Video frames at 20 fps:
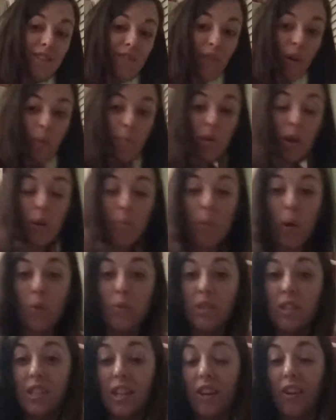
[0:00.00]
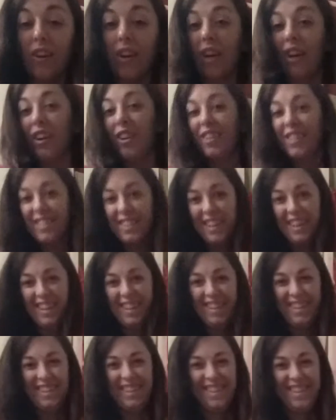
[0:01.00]
from your posterior
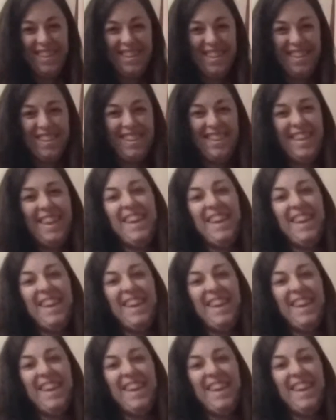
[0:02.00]
so